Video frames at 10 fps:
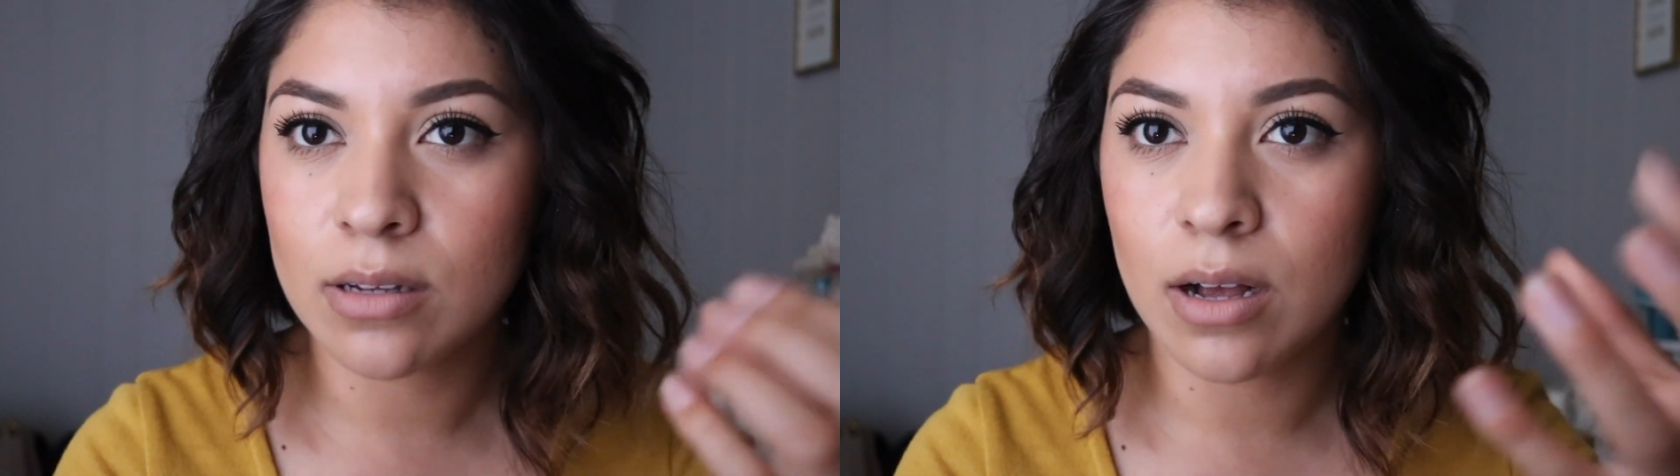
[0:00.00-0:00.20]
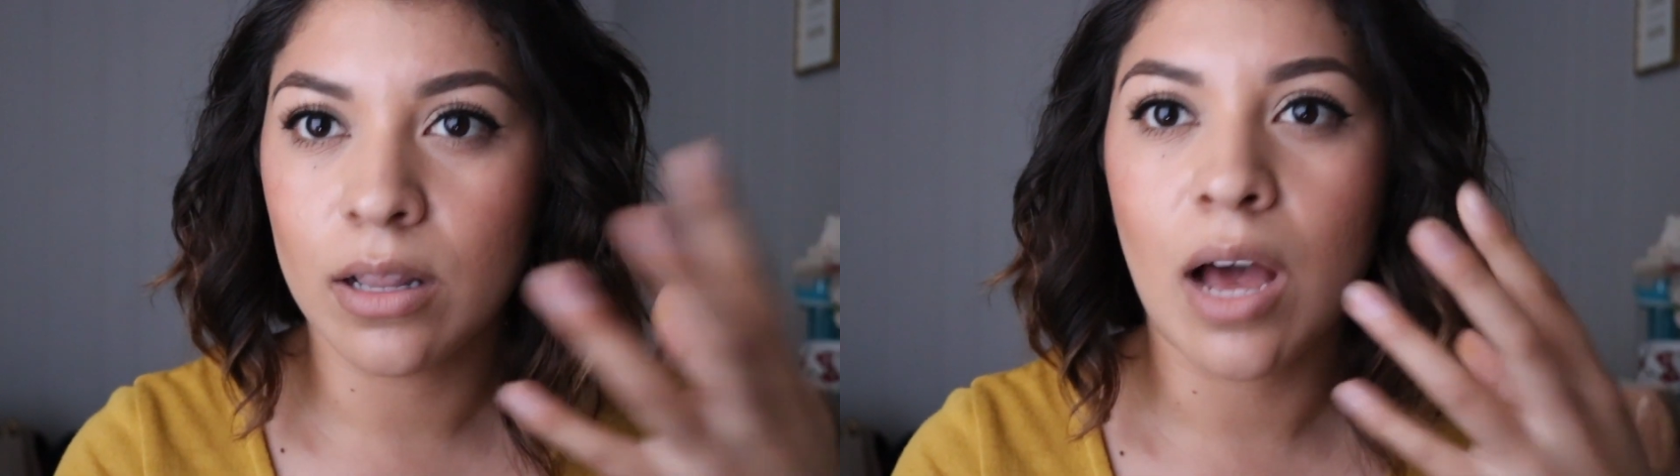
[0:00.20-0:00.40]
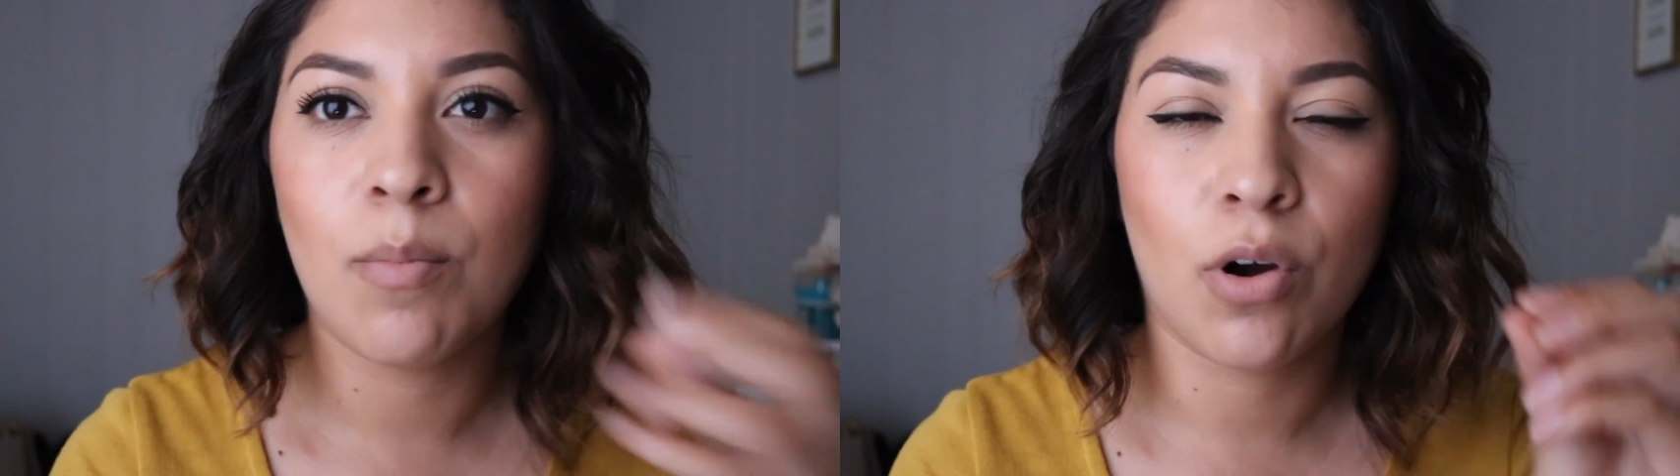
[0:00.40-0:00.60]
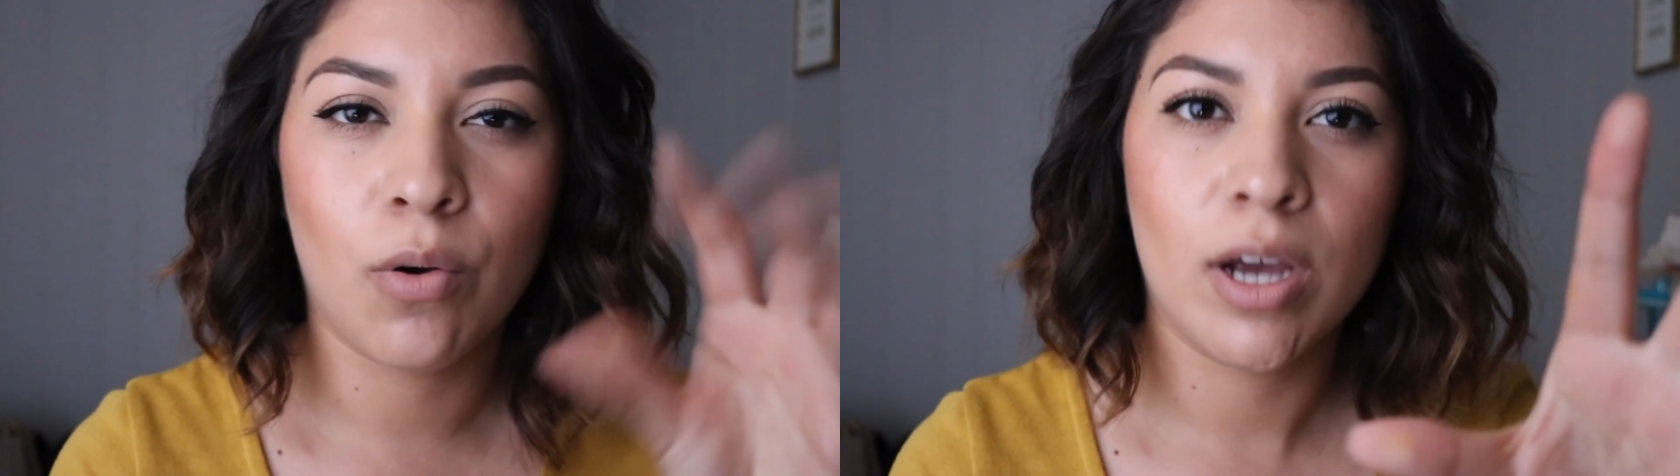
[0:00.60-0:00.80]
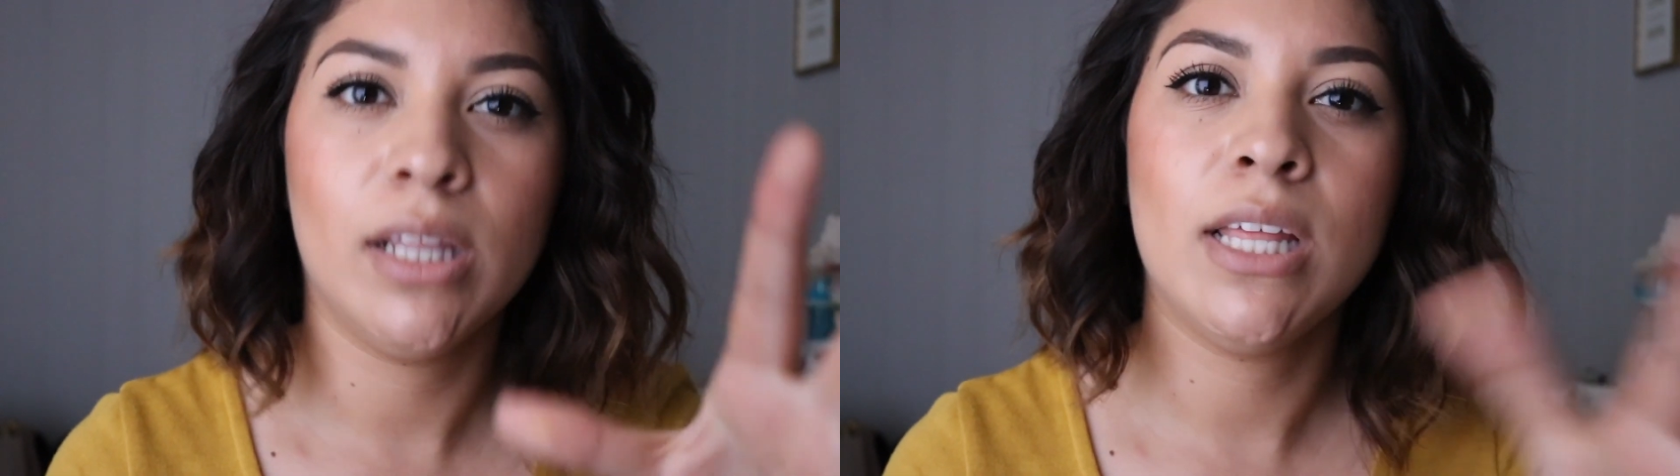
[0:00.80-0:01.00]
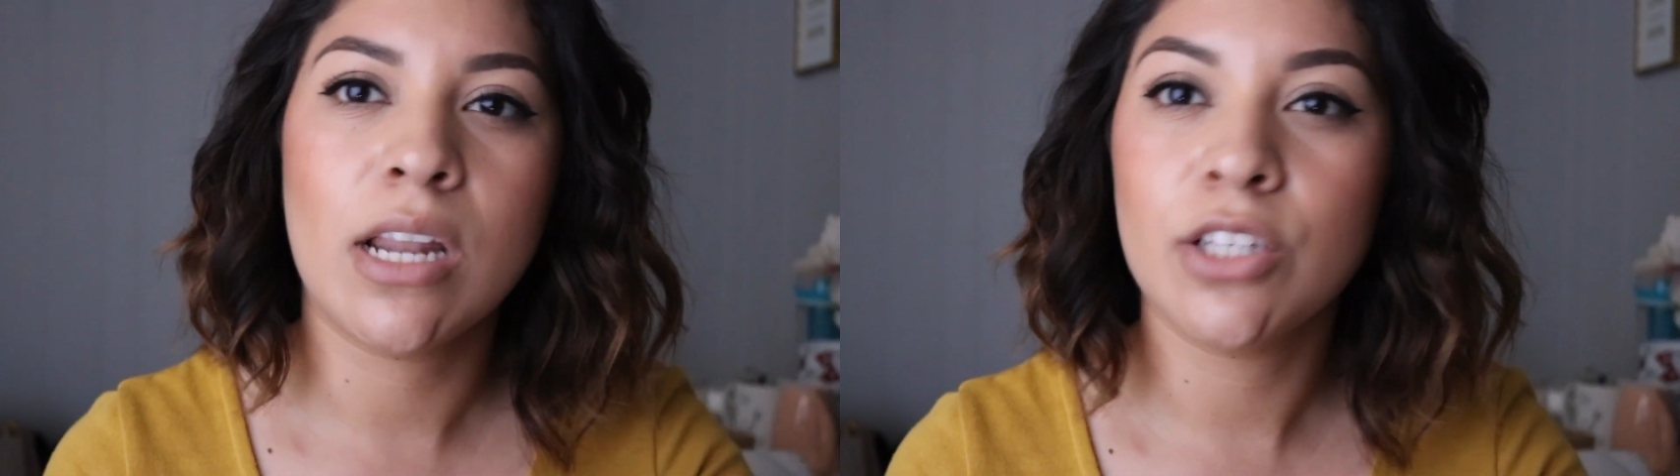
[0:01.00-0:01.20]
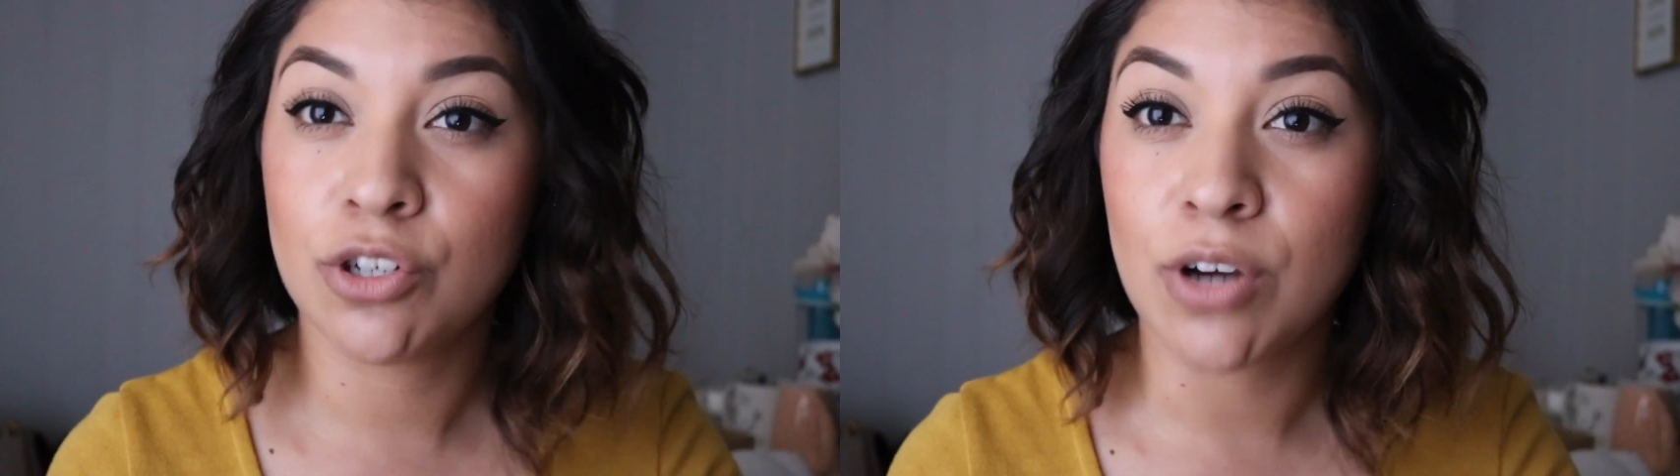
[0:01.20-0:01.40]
a lot more oily than it's